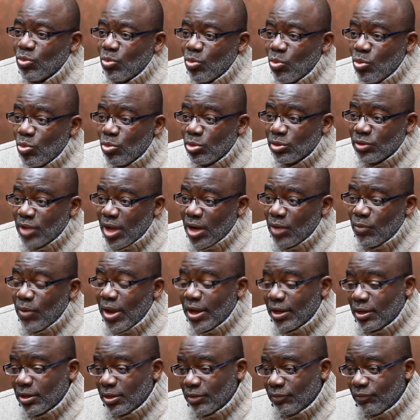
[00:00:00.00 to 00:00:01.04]
all
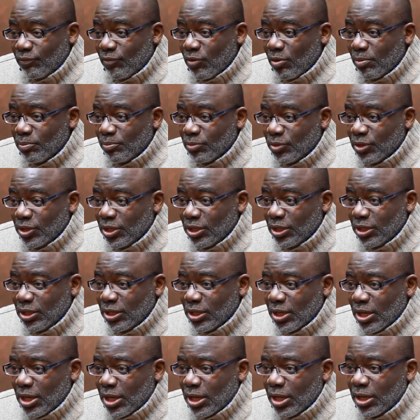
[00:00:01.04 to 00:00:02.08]
directly from
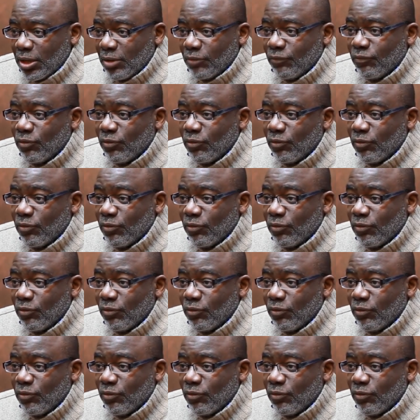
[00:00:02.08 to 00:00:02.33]
the